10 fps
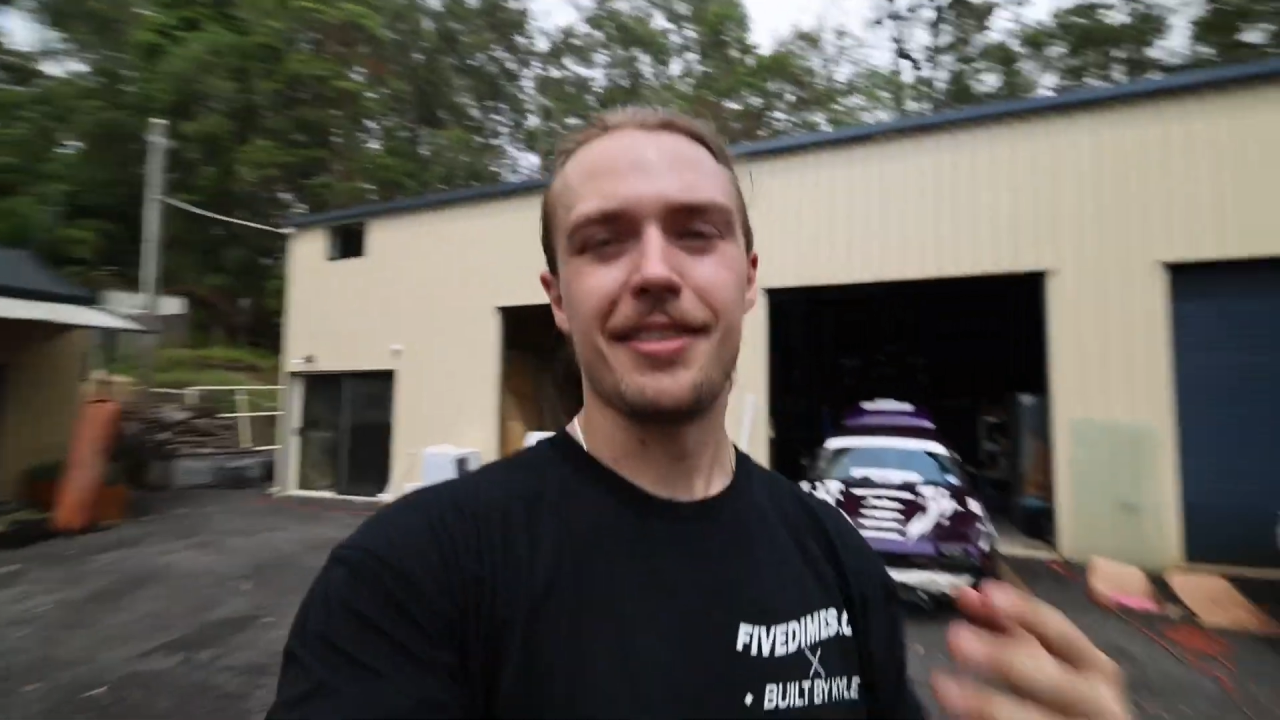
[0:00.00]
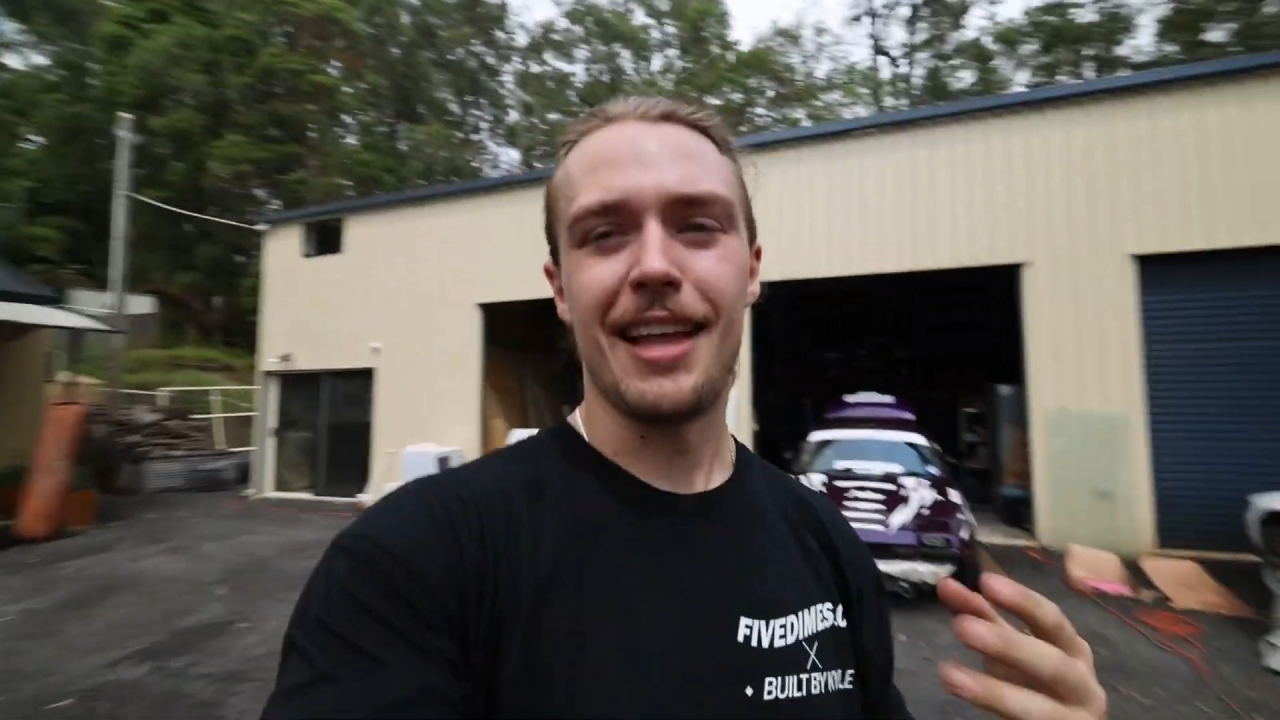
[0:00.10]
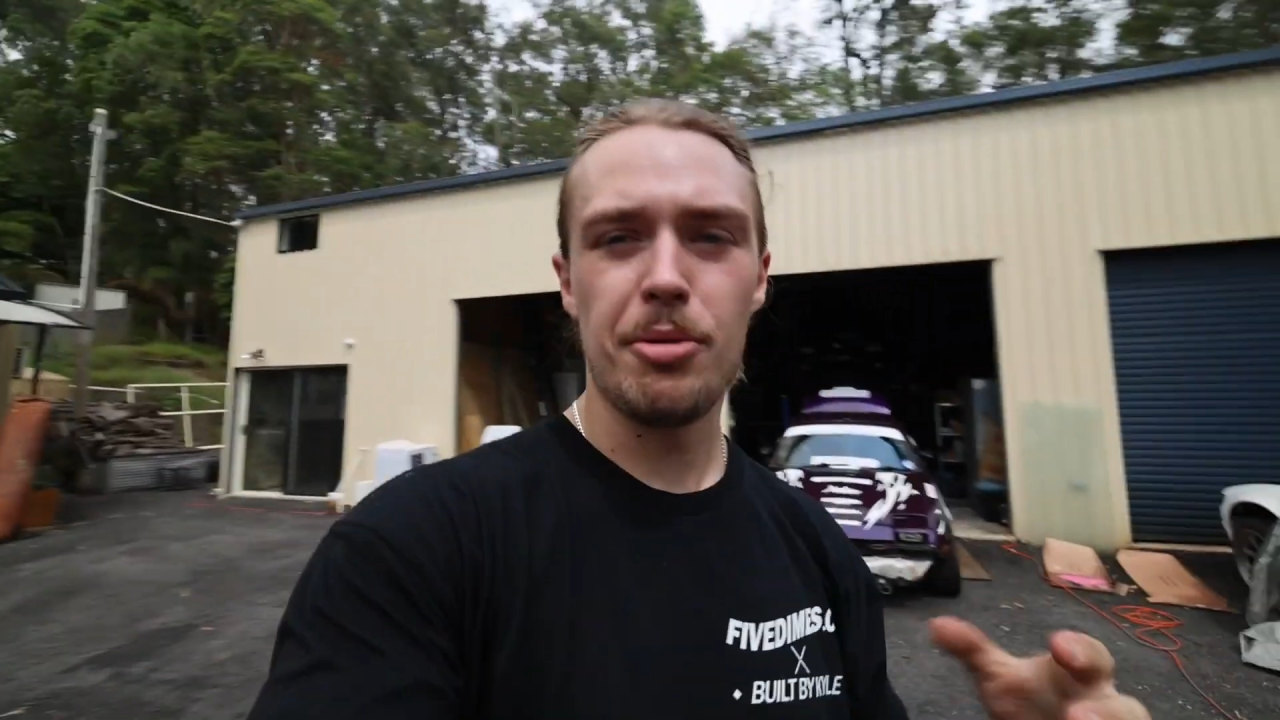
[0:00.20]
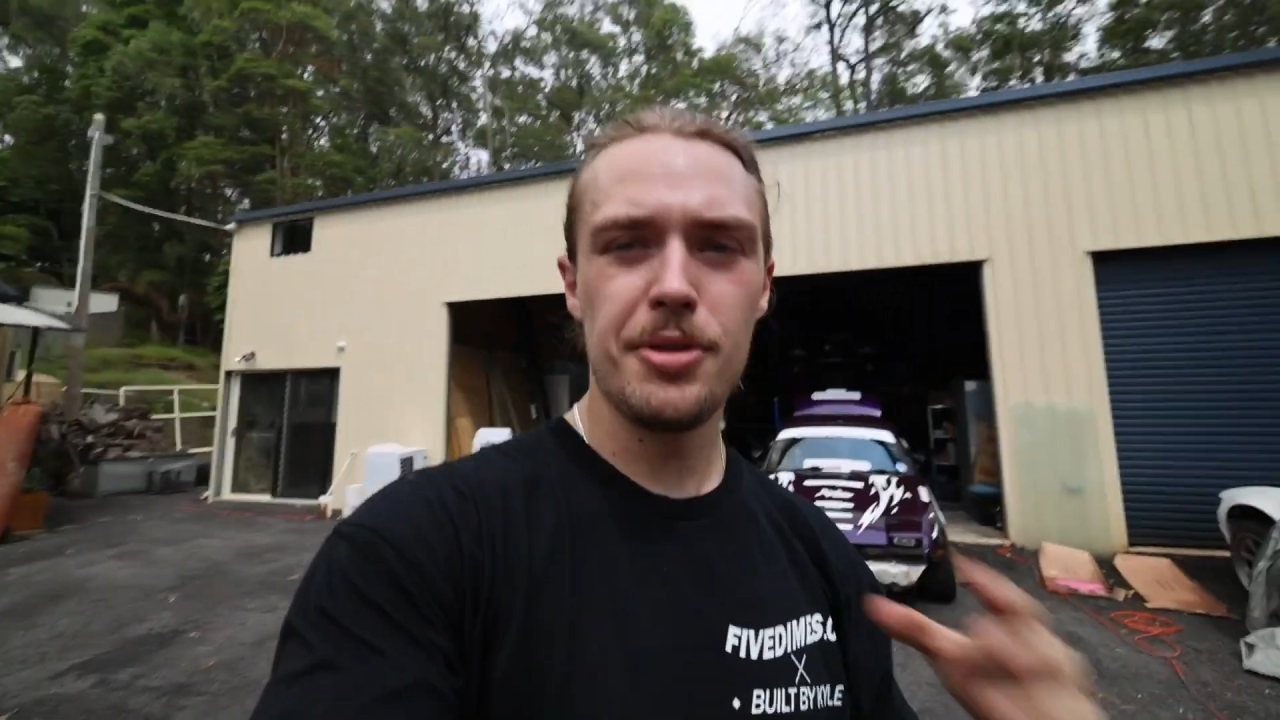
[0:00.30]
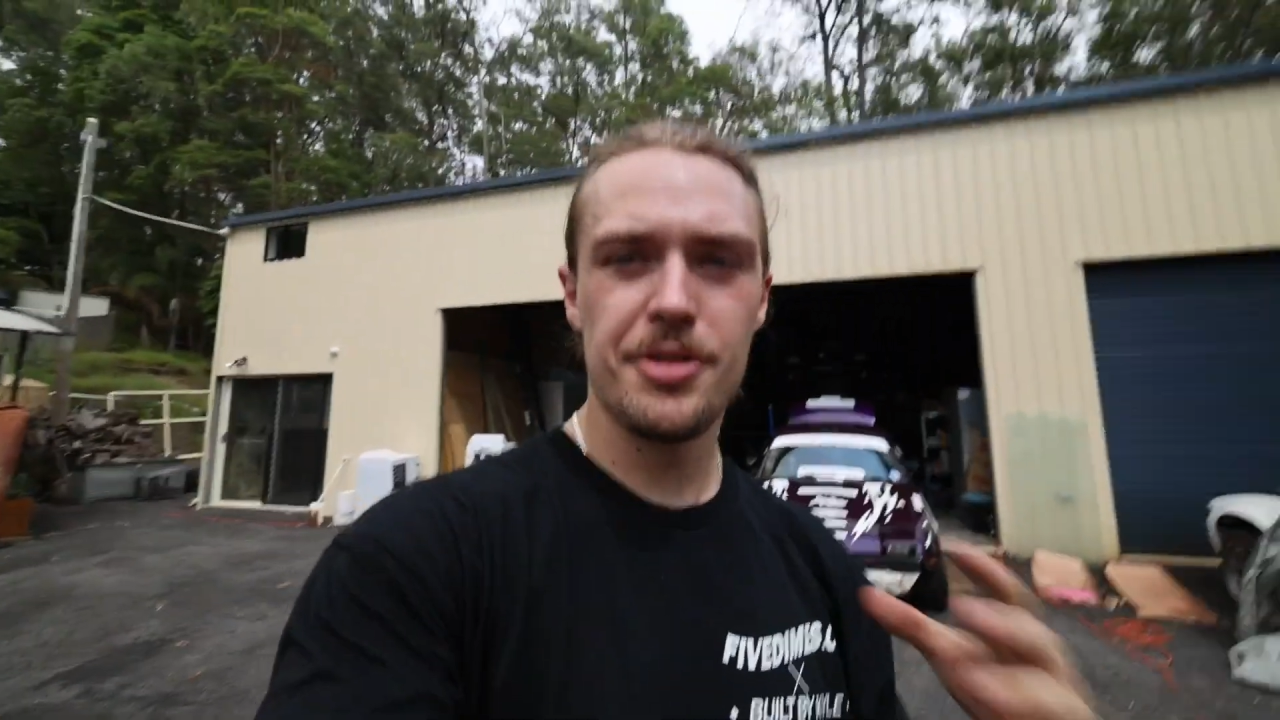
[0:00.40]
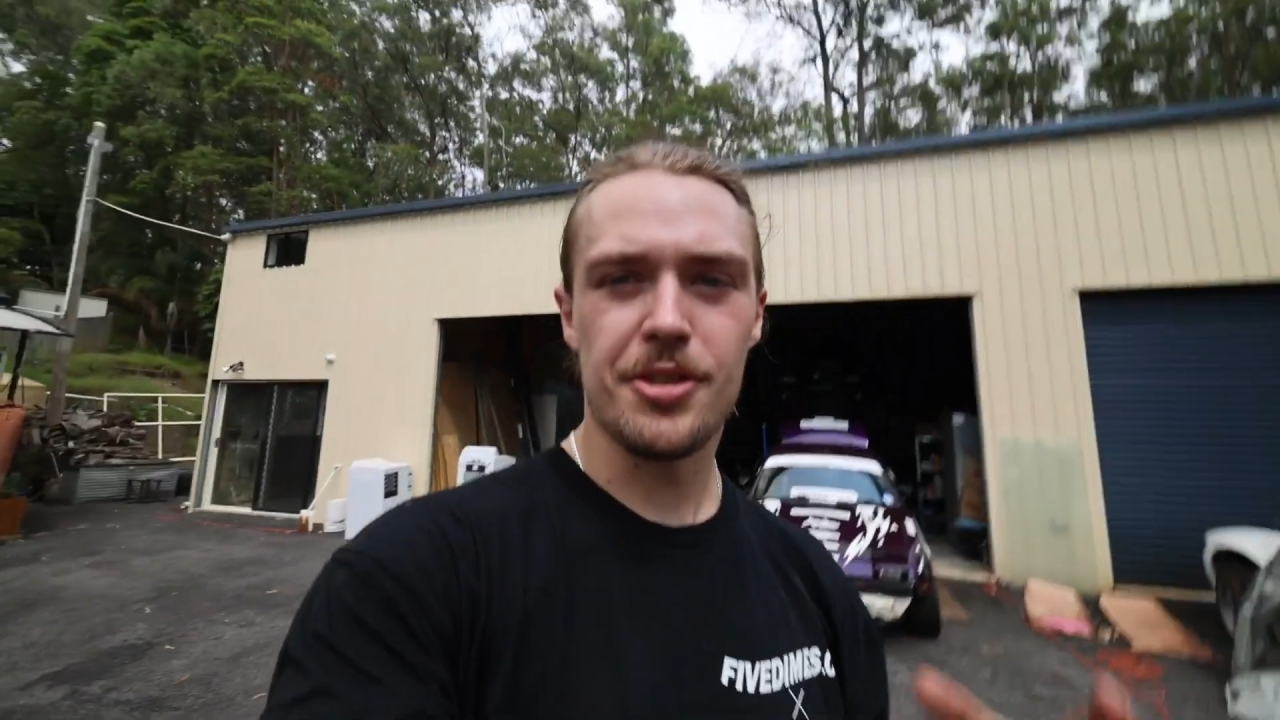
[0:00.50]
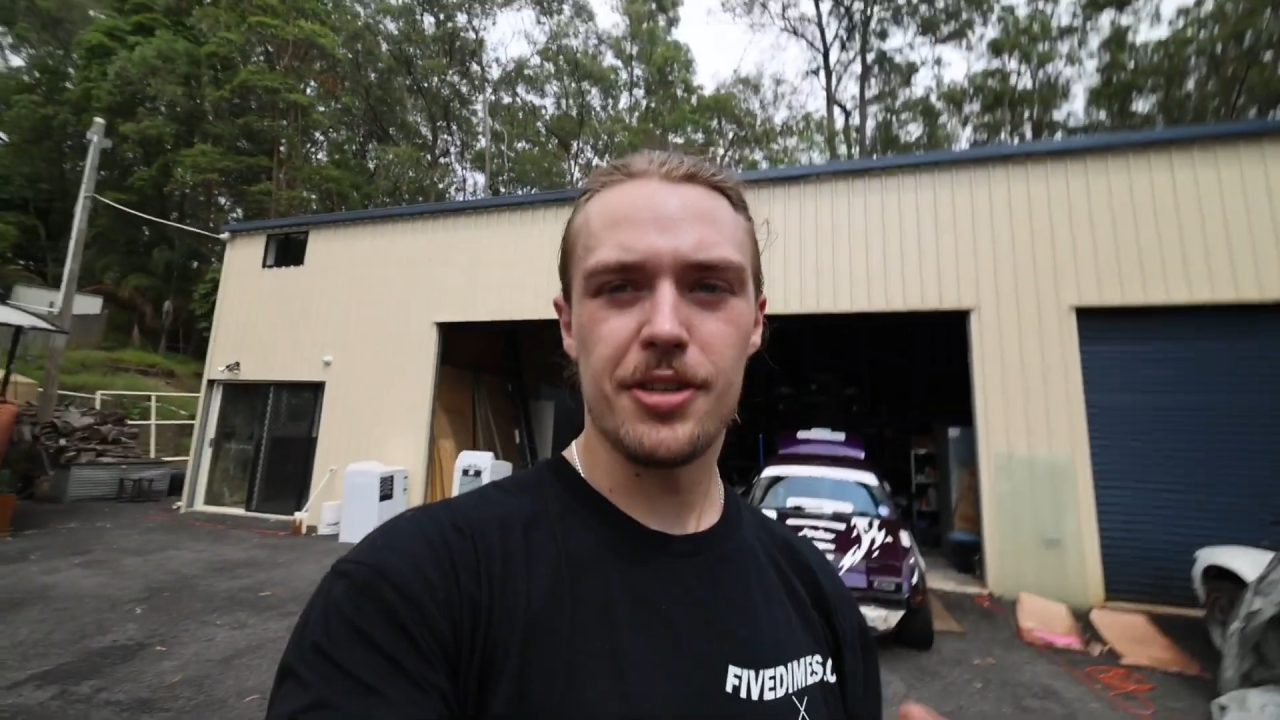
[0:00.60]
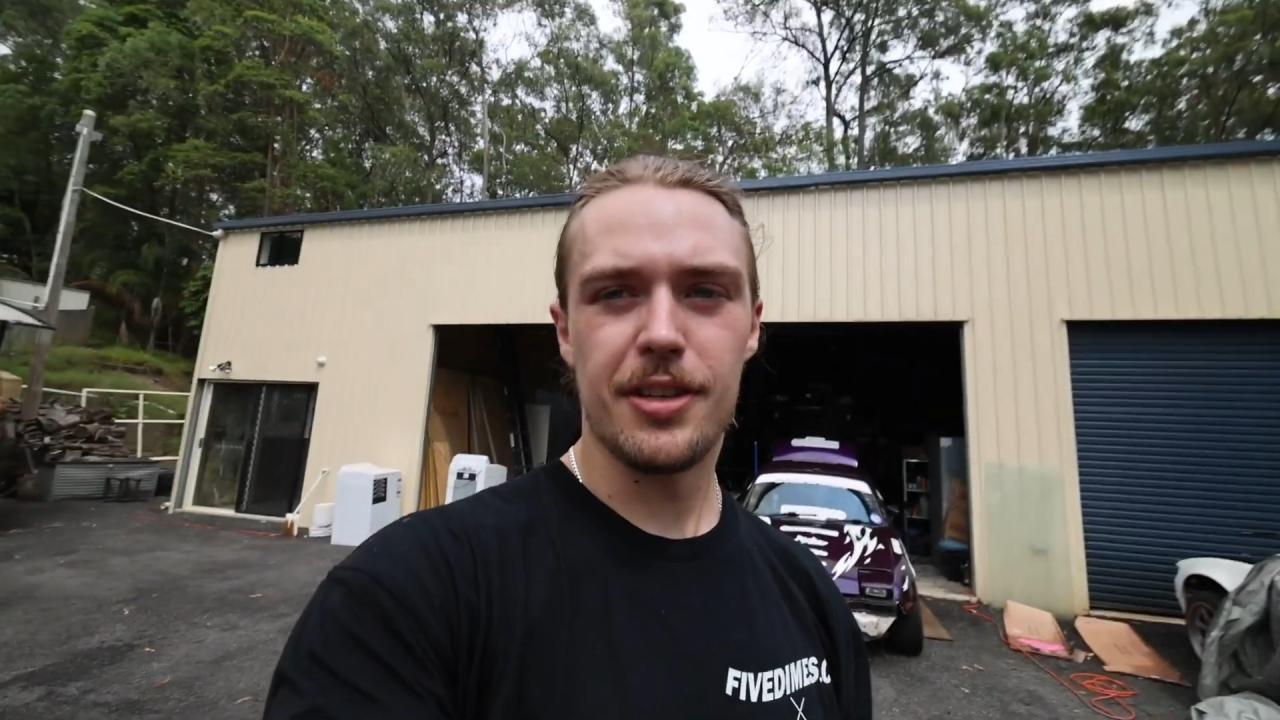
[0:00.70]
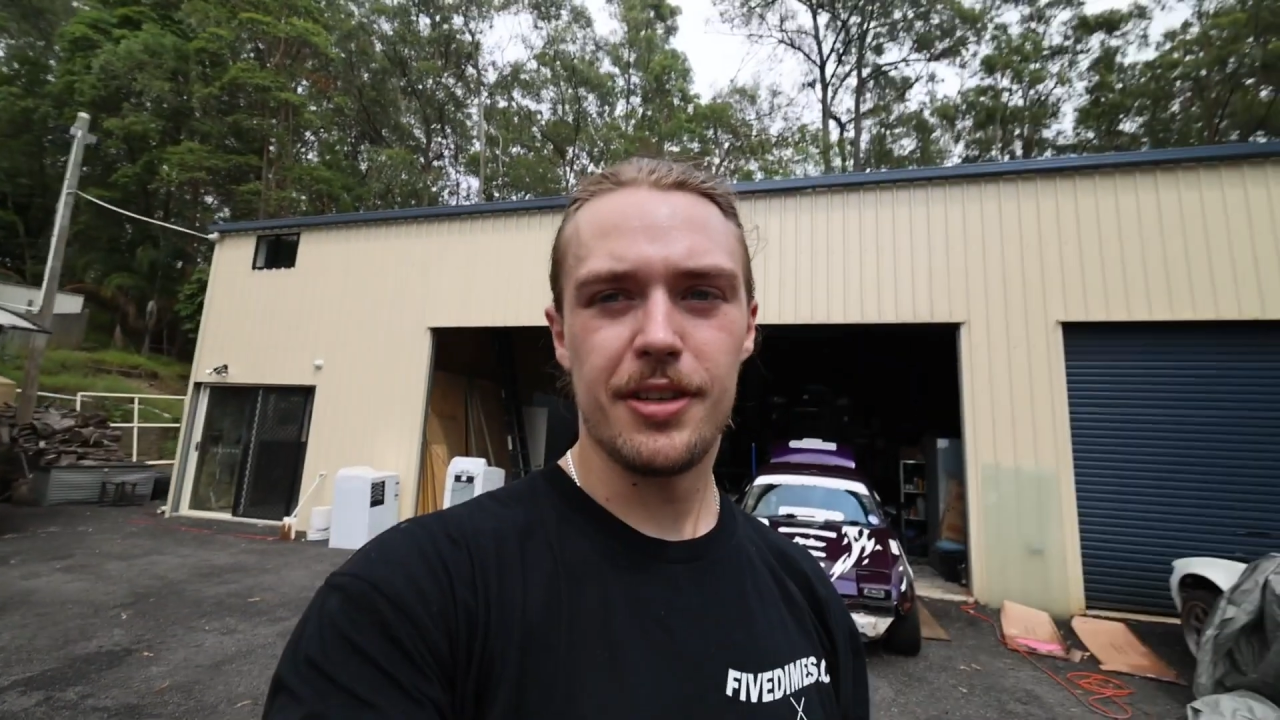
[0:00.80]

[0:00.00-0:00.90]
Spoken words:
that was